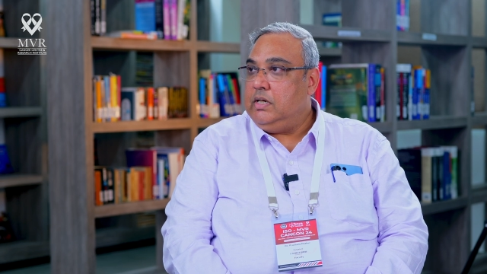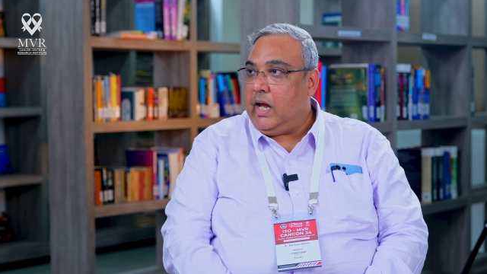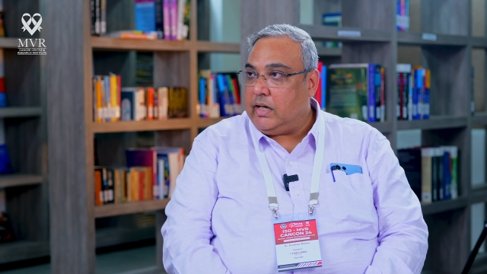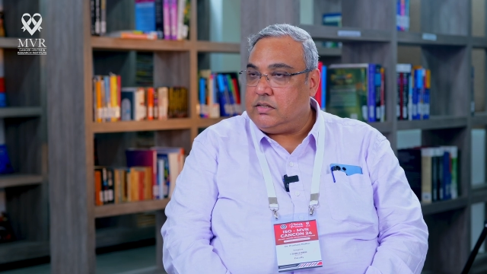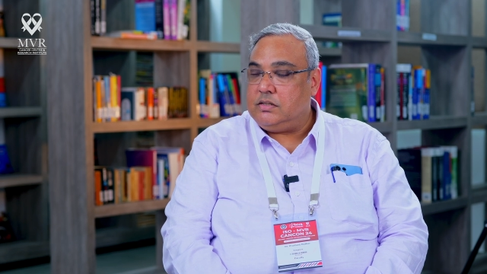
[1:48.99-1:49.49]

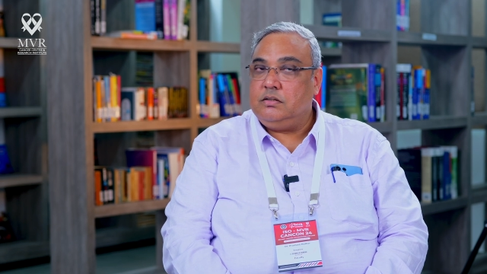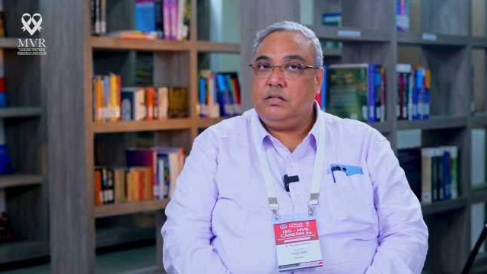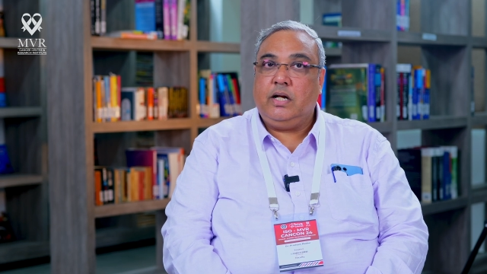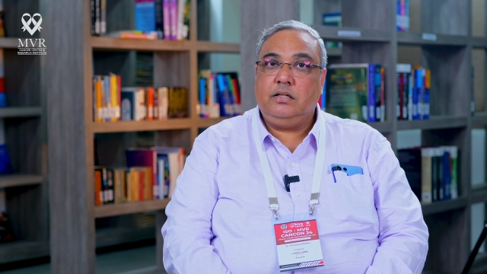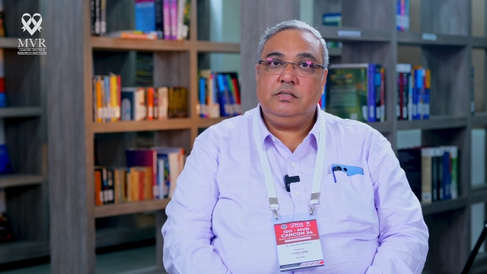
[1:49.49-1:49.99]
action
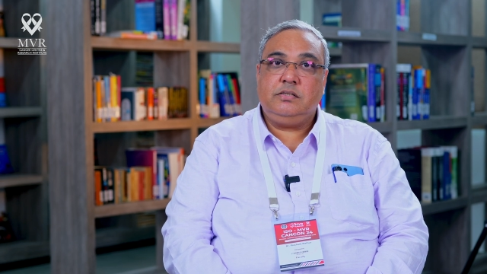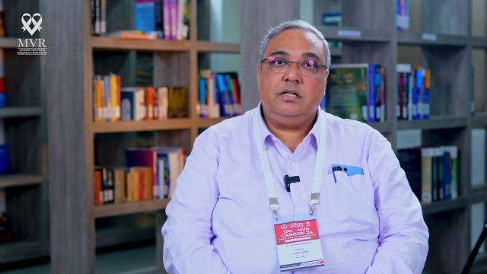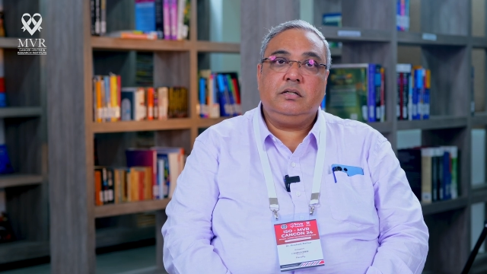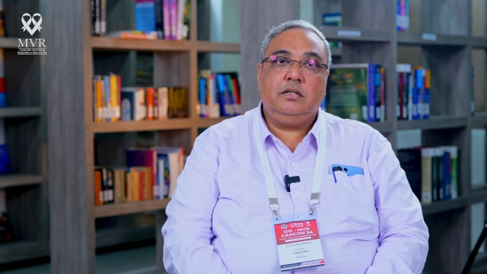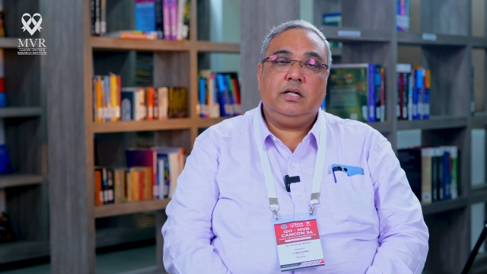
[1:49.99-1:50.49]
at the
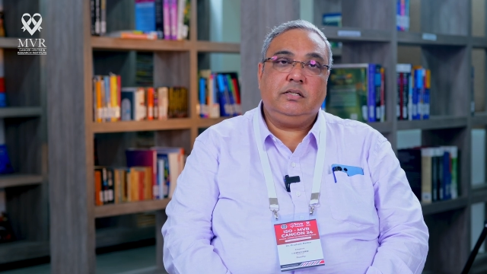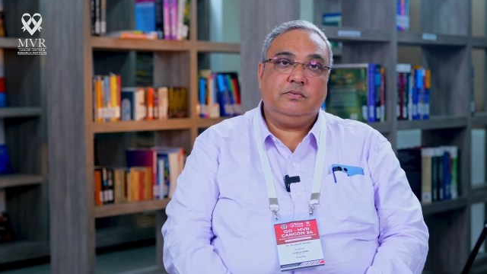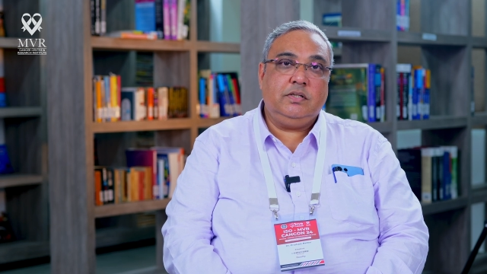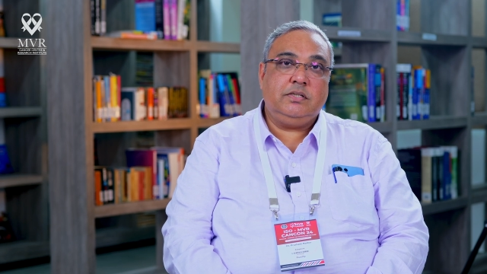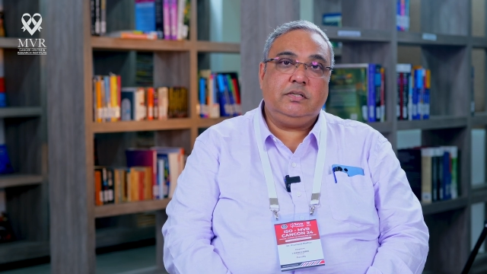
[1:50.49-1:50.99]
central as
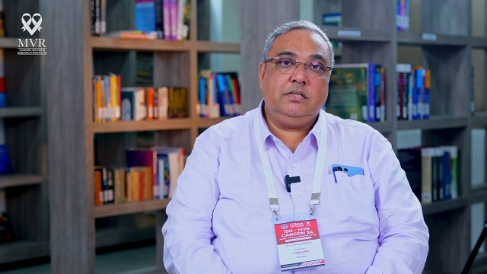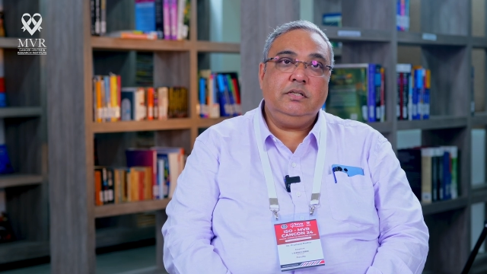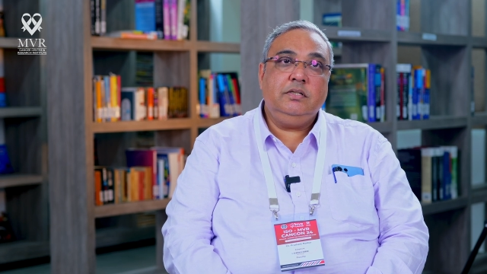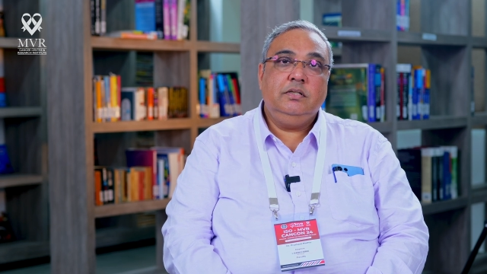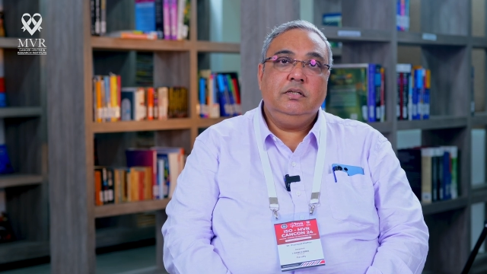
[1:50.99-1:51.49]
well as at
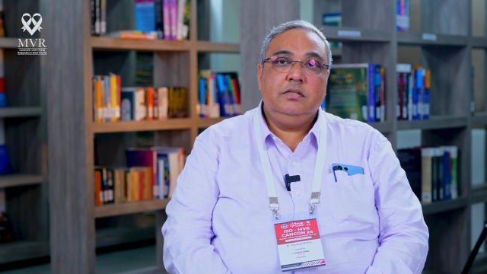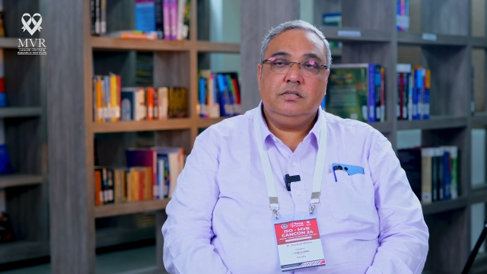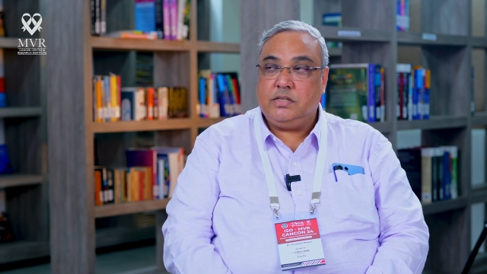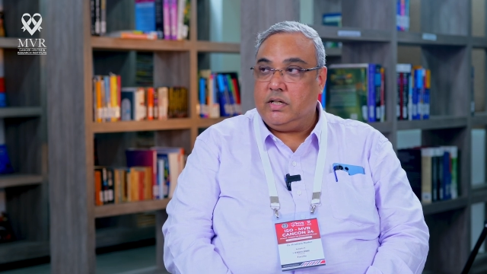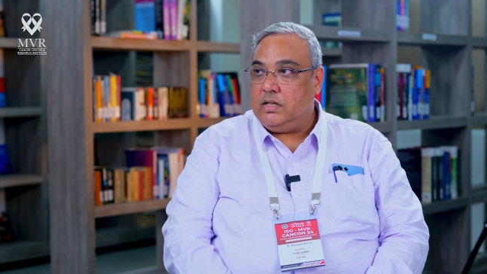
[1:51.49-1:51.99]
the
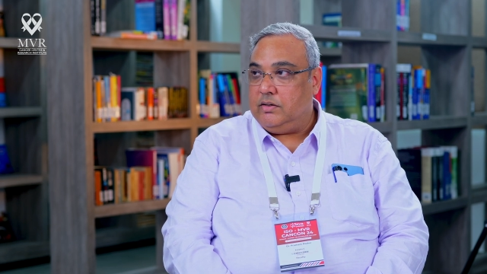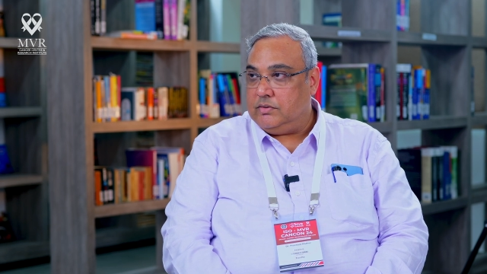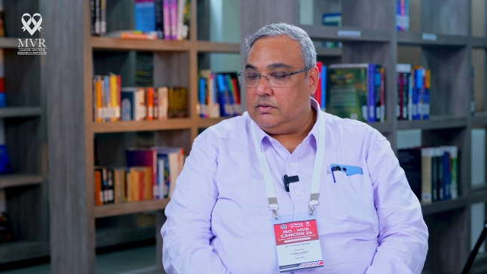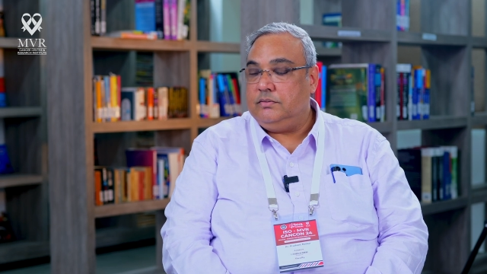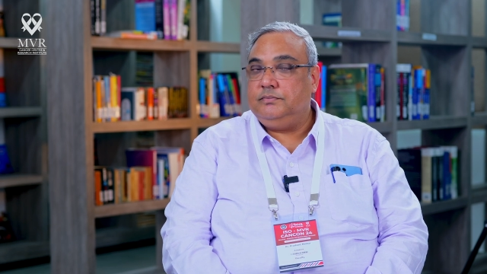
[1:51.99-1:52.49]
state level.